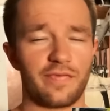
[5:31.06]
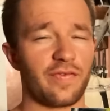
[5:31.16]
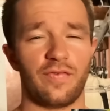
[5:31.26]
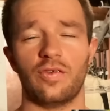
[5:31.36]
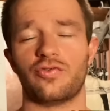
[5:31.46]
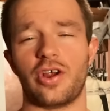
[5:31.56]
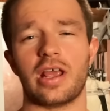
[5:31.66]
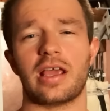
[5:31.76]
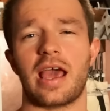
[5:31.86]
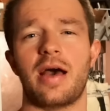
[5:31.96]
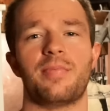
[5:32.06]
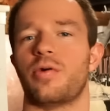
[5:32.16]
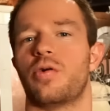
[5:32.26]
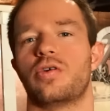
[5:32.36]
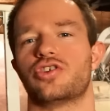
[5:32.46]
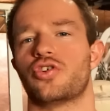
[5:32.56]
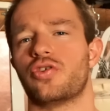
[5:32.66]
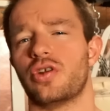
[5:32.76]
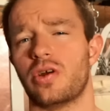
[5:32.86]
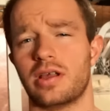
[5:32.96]
full training camp or short
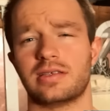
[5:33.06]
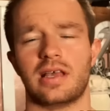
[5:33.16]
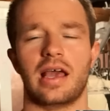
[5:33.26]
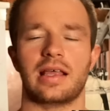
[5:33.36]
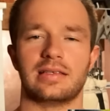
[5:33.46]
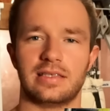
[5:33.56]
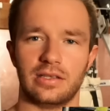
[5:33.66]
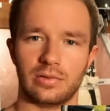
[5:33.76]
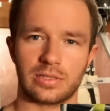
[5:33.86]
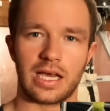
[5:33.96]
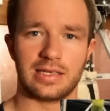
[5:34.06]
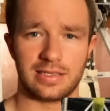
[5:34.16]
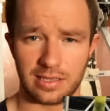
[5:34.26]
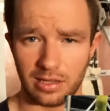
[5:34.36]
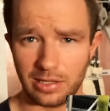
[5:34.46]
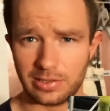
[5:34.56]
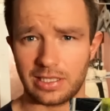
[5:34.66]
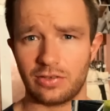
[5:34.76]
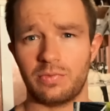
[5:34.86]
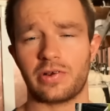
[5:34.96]
notice, I can see those guys still
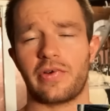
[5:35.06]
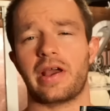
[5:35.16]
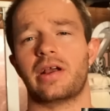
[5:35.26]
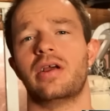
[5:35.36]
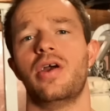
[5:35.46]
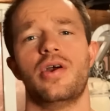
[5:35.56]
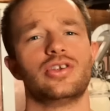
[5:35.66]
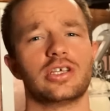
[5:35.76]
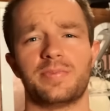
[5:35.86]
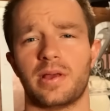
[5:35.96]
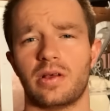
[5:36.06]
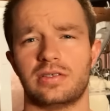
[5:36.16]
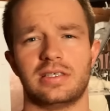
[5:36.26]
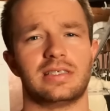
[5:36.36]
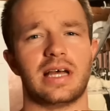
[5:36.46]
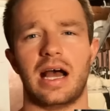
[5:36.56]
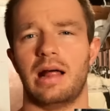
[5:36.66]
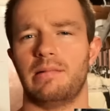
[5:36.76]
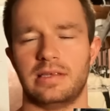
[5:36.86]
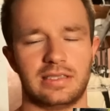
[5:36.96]
losing to McGregor, just because his
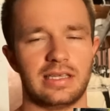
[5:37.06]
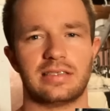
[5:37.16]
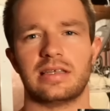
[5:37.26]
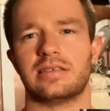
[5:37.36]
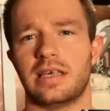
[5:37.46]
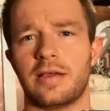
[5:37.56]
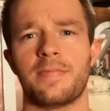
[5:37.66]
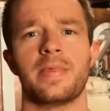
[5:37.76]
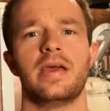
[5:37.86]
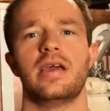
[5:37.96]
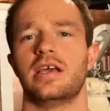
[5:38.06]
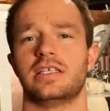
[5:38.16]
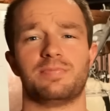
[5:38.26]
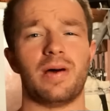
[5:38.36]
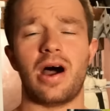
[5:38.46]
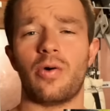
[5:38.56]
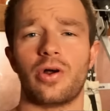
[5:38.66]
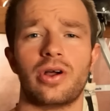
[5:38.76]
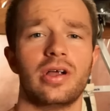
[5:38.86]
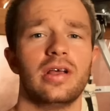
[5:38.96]
style, his distancing, his
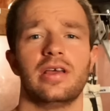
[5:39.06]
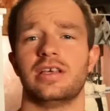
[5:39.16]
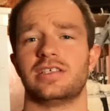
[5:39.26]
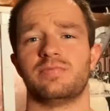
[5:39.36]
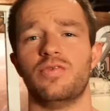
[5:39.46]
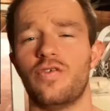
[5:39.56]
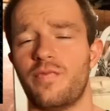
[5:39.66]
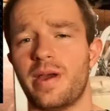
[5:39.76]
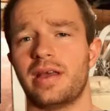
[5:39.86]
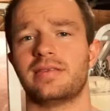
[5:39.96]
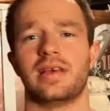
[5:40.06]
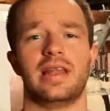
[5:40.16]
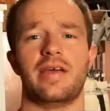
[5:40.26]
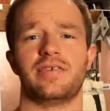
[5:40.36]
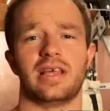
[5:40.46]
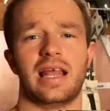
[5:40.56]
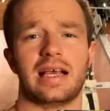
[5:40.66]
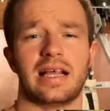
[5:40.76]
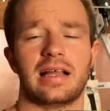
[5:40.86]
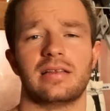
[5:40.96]
power, his movement, and everything
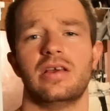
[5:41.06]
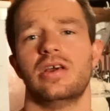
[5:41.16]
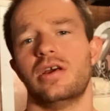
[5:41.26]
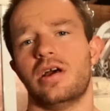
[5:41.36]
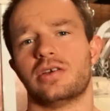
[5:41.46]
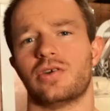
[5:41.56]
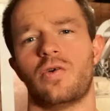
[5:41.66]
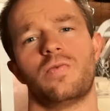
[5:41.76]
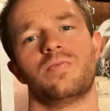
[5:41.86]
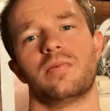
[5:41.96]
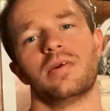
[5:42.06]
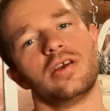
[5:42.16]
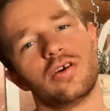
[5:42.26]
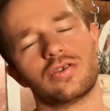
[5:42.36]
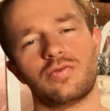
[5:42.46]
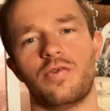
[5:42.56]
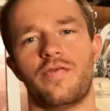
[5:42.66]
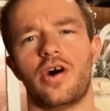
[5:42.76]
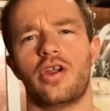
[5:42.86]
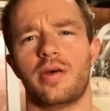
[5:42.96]
like that. So, you know, to move
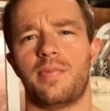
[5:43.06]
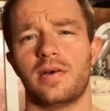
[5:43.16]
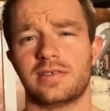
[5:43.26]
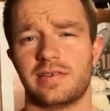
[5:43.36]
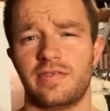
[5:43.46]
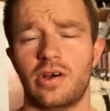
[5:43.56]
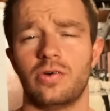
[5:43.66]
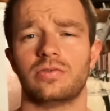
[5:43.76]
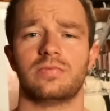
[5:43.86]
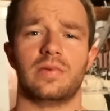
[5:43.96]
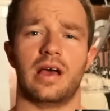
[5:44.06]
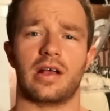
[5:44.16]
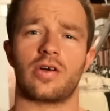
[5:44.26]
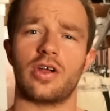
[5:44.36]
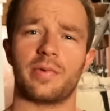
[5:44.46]
on a positive note, Conor